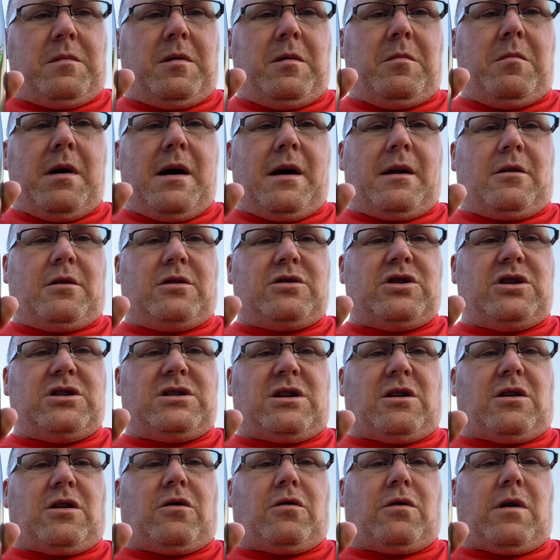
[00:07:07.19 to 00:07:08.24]
better. It's just
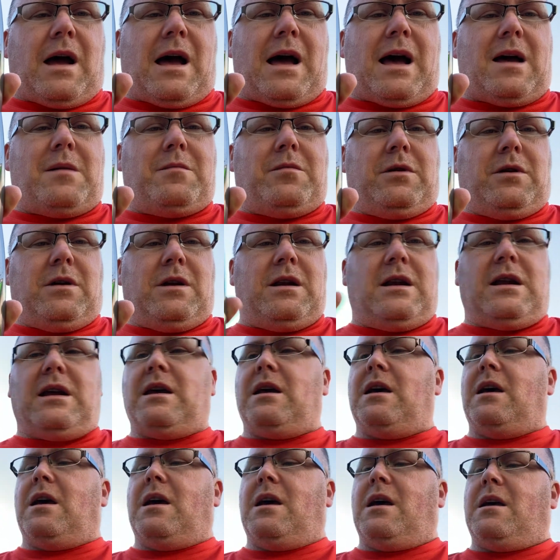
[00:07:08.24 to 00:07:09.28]
a her hybrid.
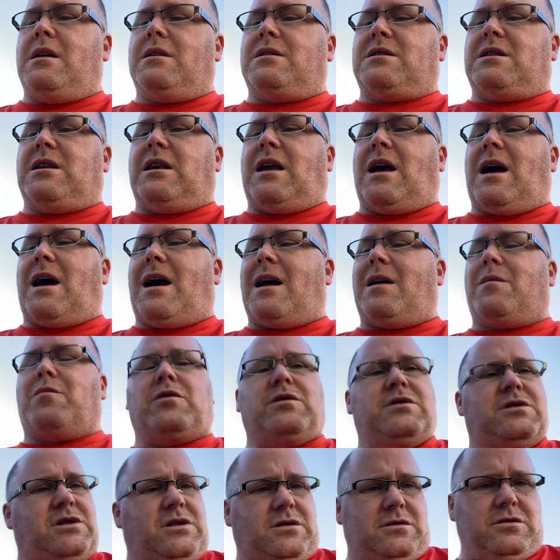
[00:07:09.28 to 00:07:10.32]
It's the
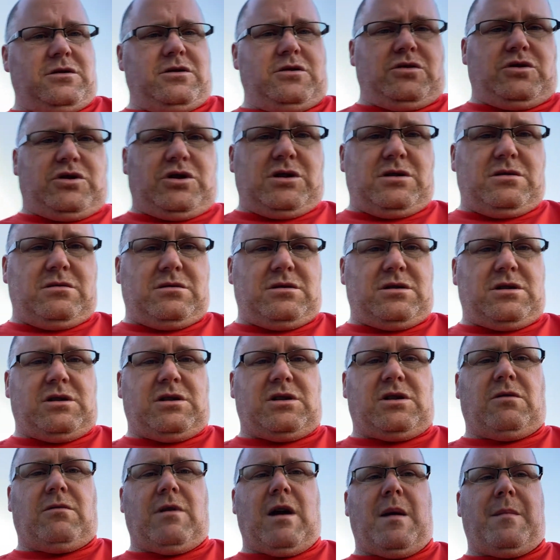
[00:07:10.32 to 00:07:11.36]
hybrid solutions
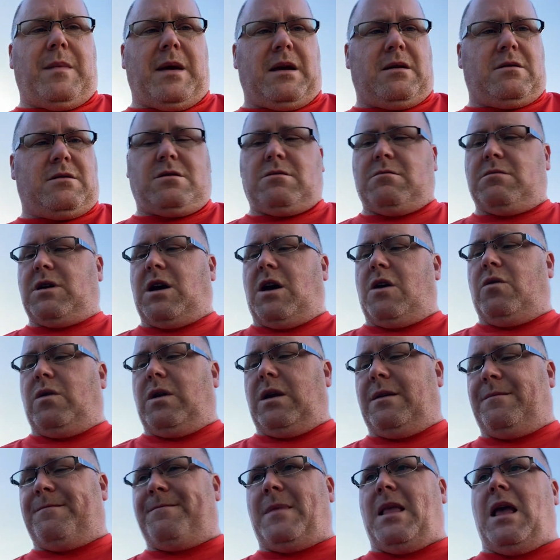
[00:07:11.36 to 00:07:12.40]
ceramic
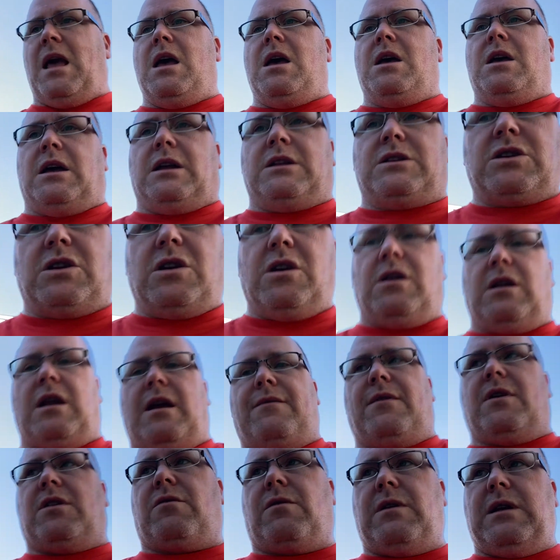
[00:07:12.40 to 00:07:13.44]
coating. It's good
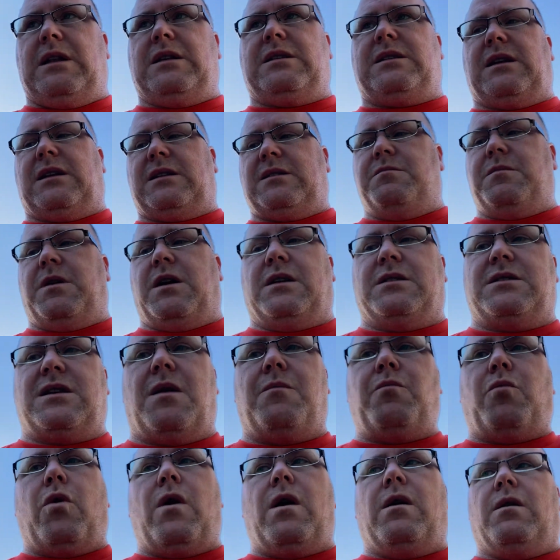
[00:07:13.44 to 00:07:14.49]
every three to six months.
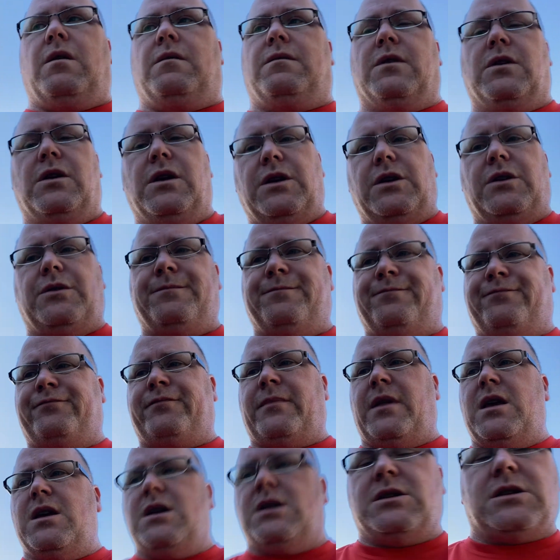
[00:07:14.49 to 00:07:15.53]
I'm well overdue.
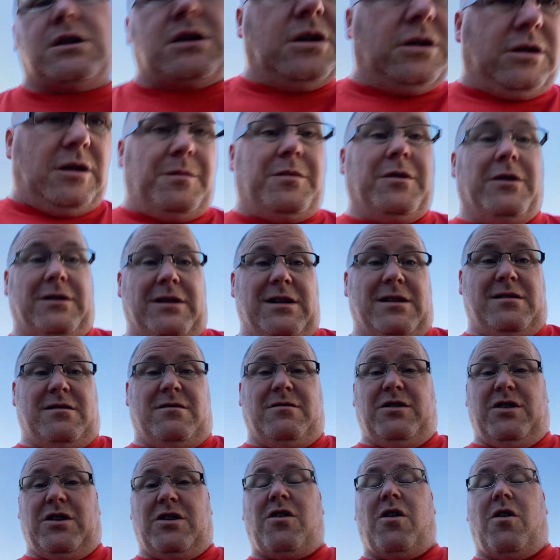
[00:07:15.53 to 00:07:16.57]
It's good to put this
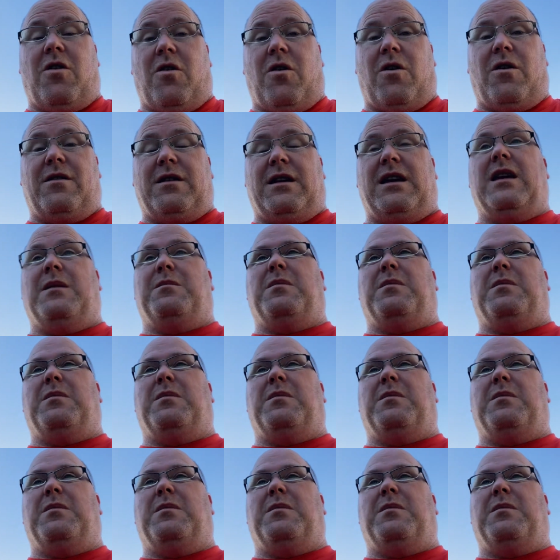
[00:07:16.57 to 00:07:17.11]
on your car and keep